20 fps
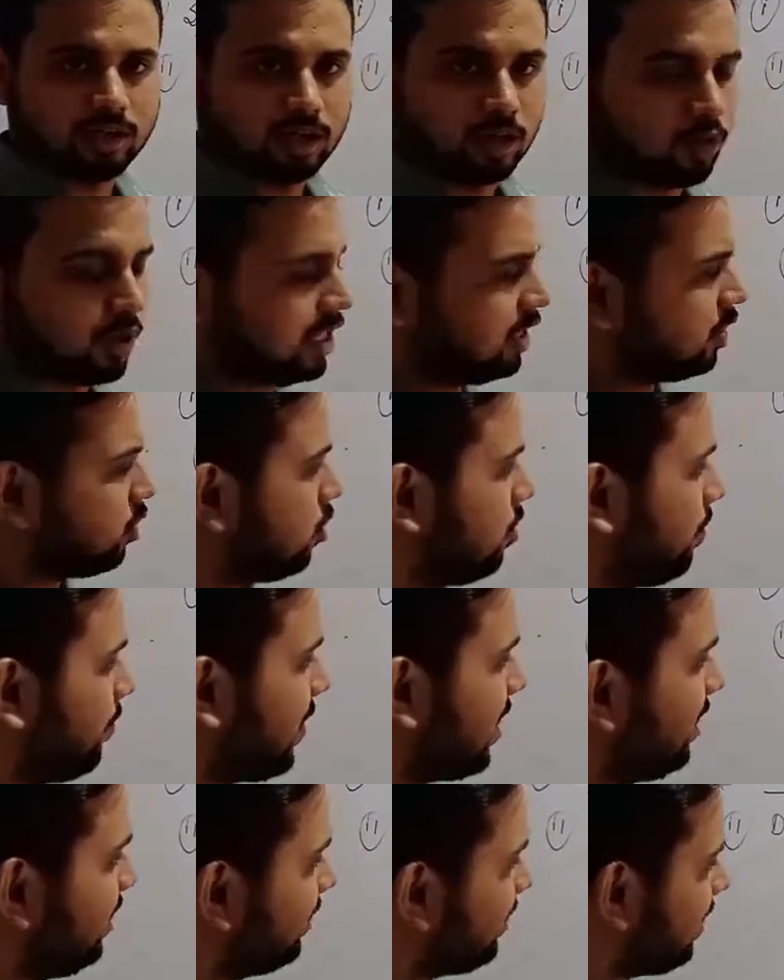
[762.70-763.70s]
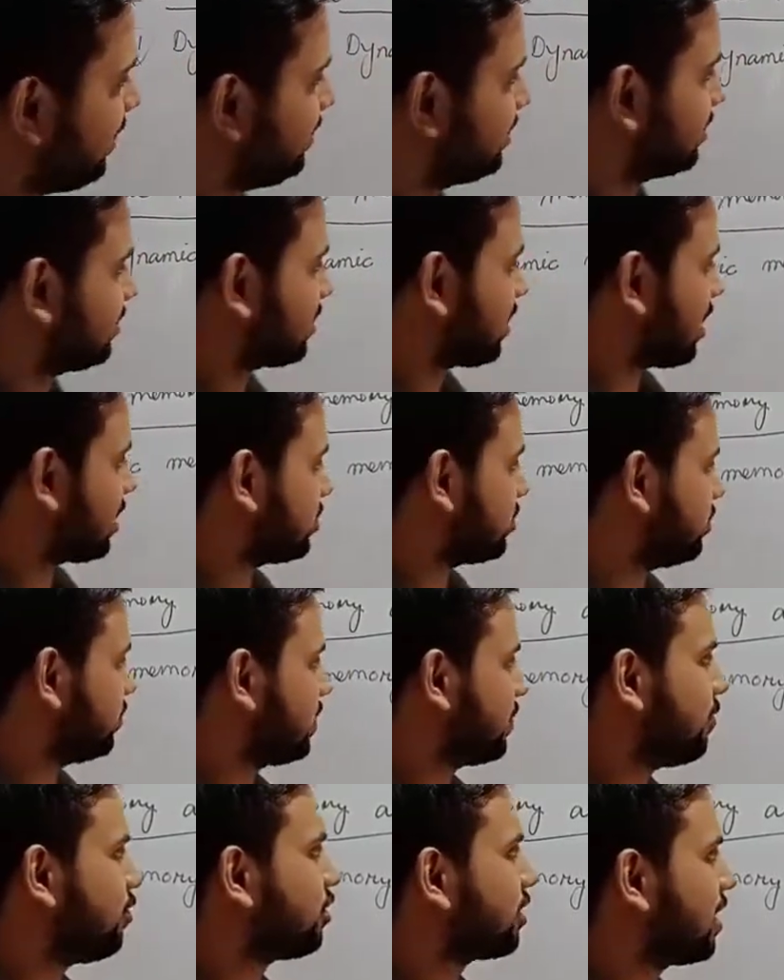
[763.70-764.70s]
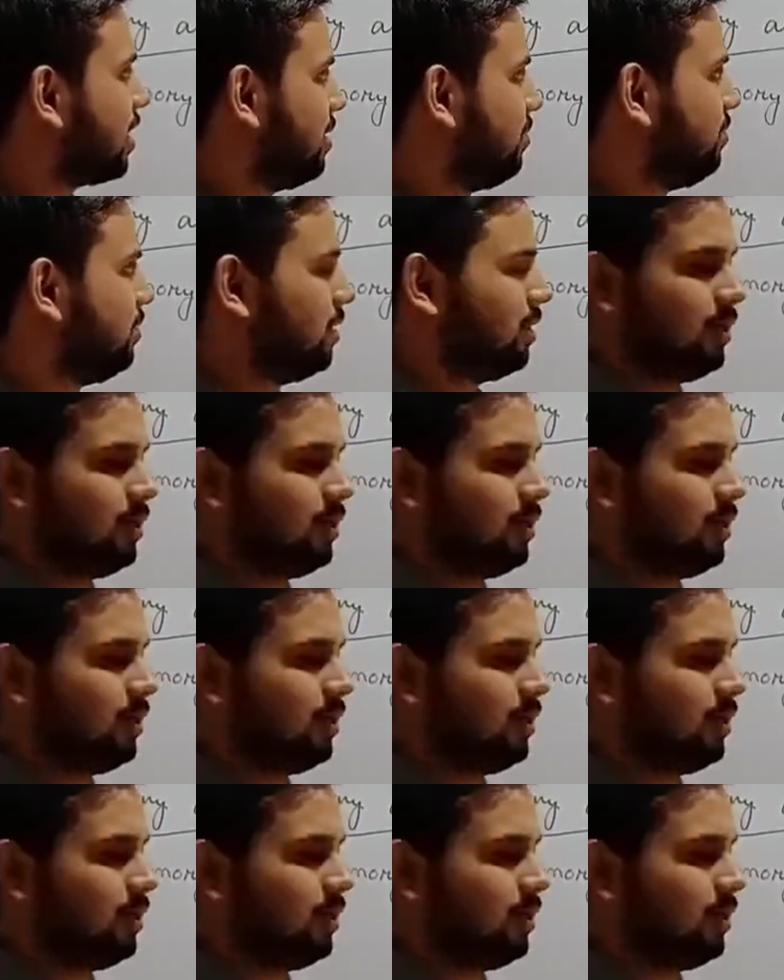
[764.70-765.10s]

when compiling the instruction of the program,